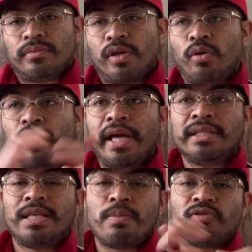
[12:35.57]
Or get
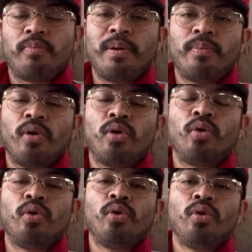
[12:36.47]
tips from people
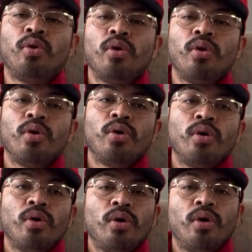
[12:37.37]
who
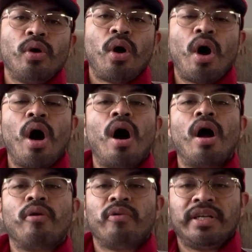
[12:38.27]

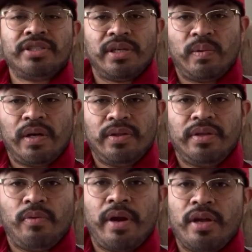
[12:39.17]
are rich and
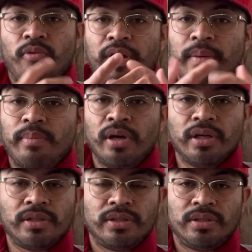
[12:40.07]
wealthy, right? You're reading
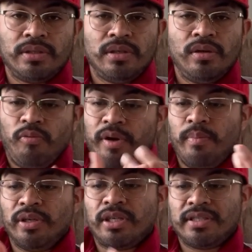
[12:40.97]
books
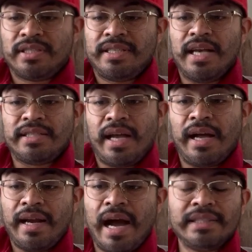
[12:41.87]
on success.
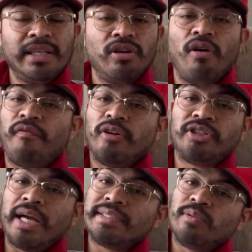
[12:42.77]
I didn't know Phil
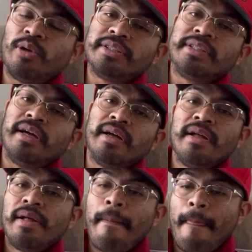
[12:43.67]
Jackson was the
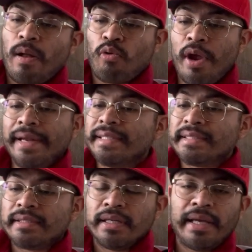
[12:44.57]

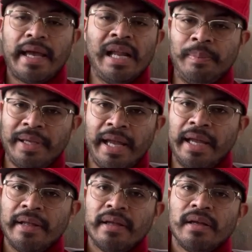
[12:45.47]
greatest
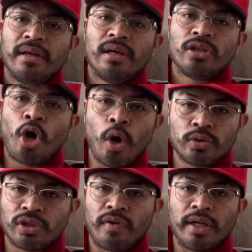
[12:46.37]
NBA
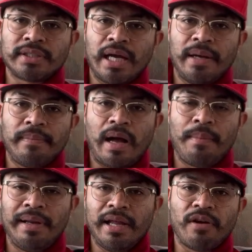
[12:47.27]
coach of all time. I'm
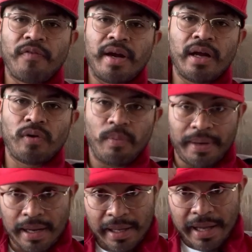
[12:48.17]
a Laker fan. I grew up in
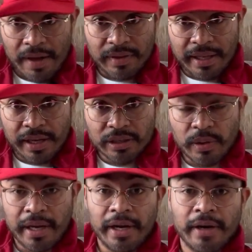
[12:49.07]
LA. I have the Lakers
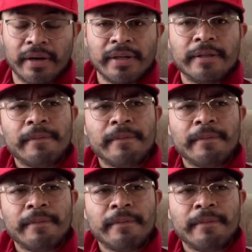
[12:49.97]
right here.